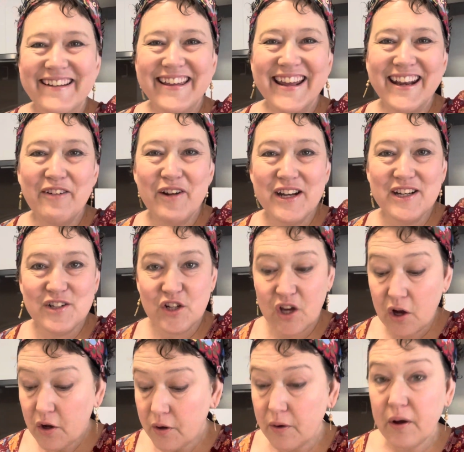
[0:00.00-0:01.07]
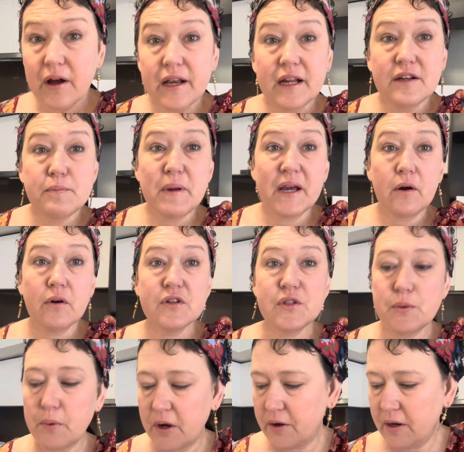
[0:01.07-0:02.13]
getting ready to go. I need to be across the
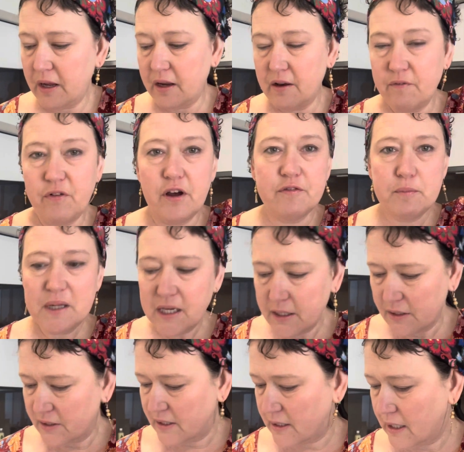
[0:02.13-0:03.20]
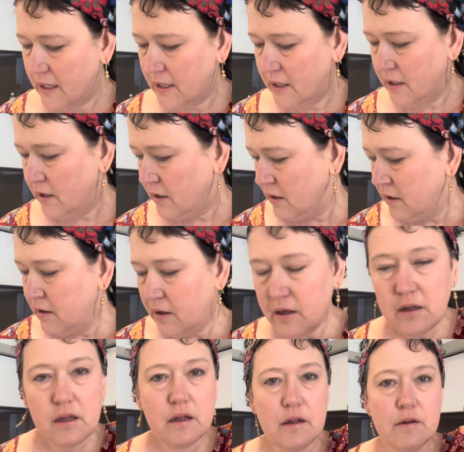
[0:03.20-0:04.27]
road in 5 minutes.
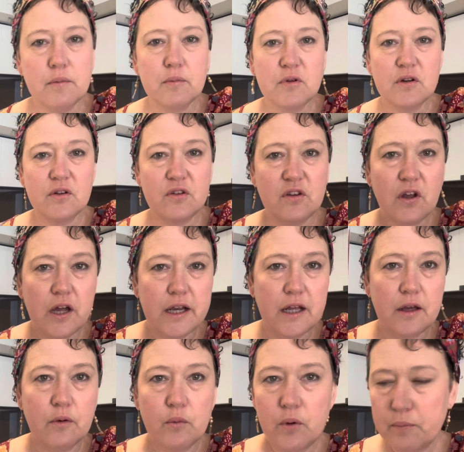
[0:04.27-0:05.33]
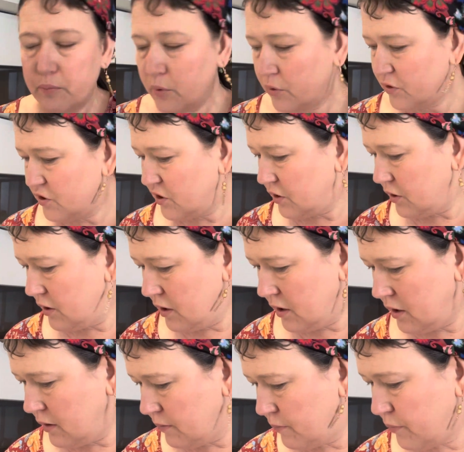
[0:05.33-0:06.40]
Deciding what book to
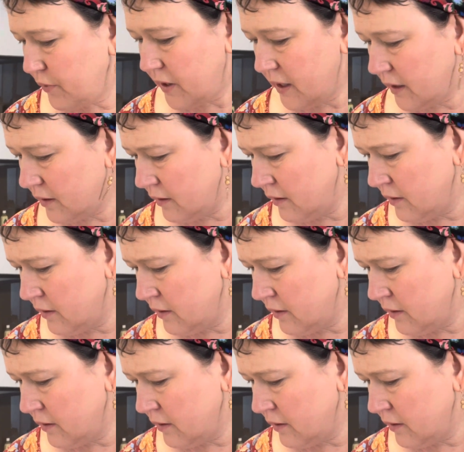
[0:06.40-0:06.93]
bring.